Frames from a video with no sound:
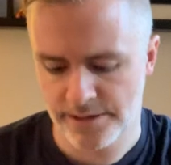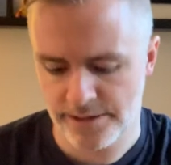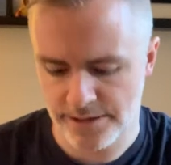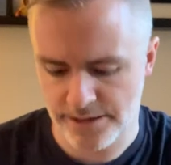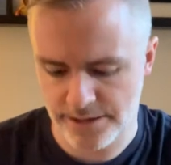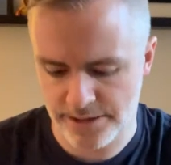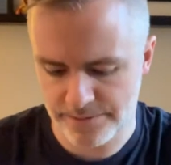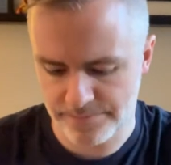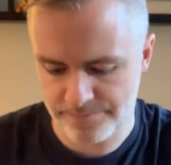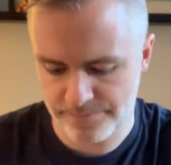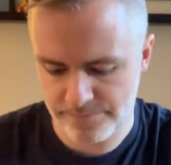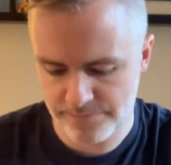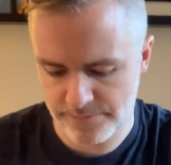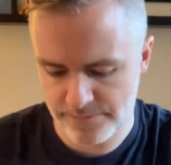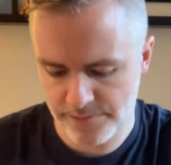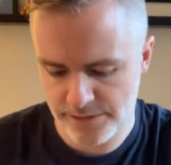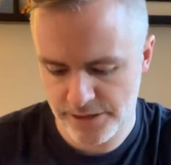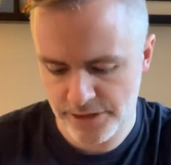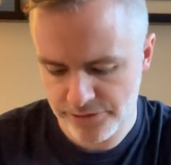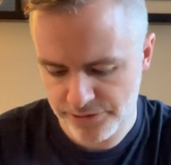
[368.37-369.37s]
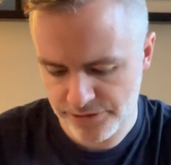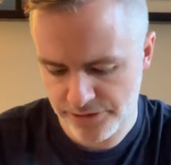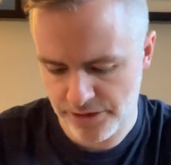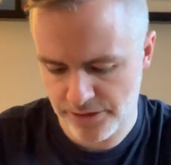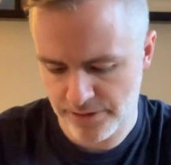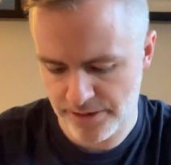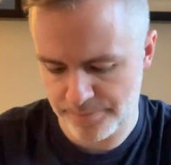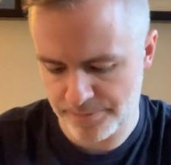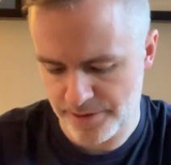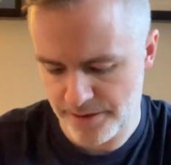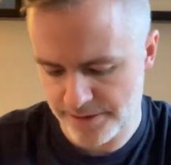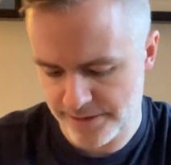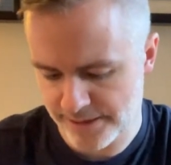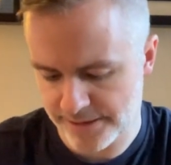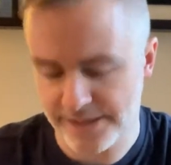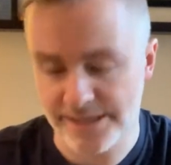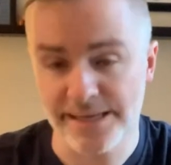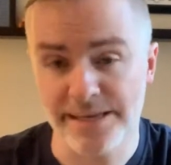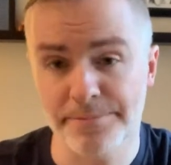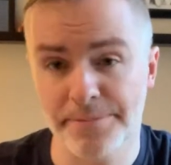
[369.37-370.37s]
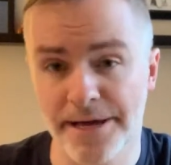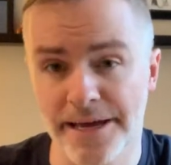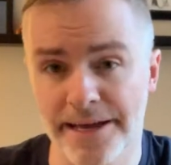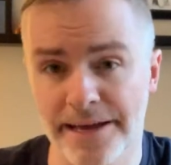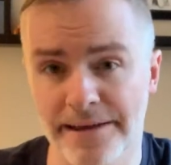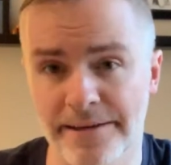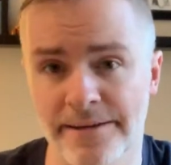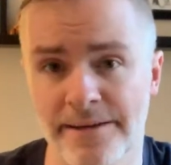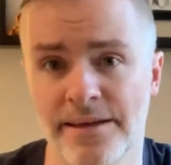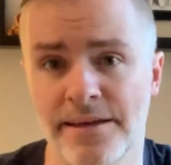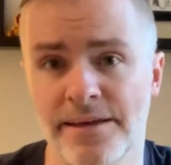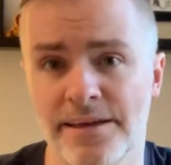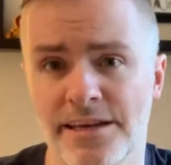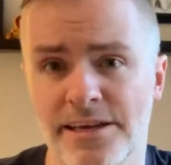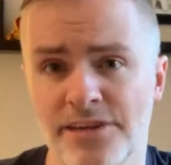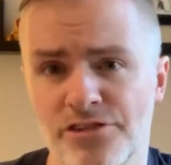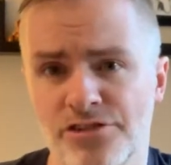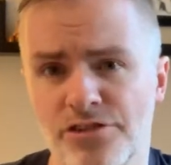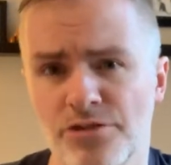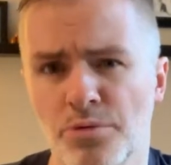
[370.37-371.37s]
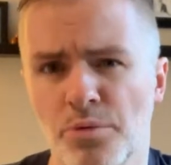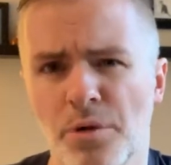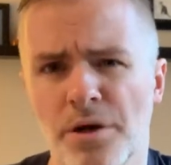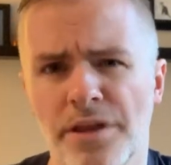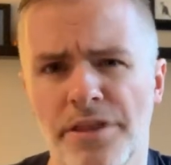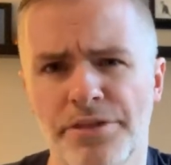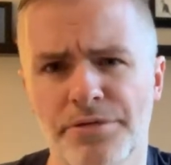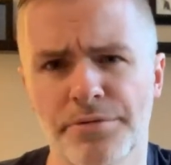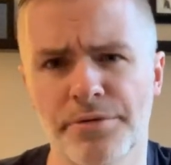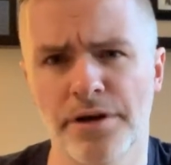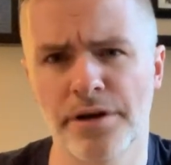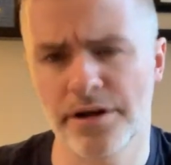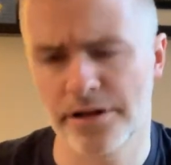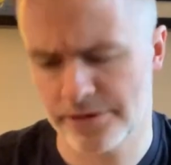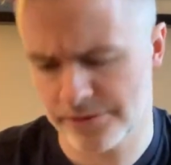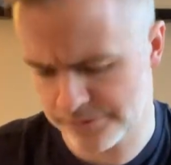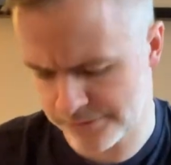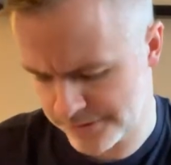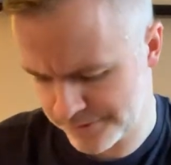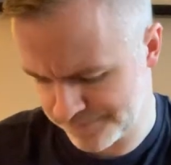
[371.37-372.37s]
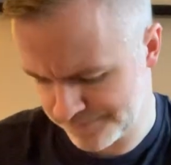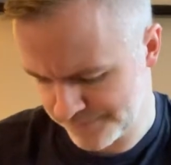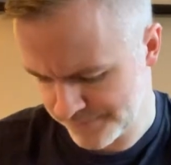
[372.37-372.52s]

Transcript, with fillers: um, years ago, I bought on eBay issue 1 through 100,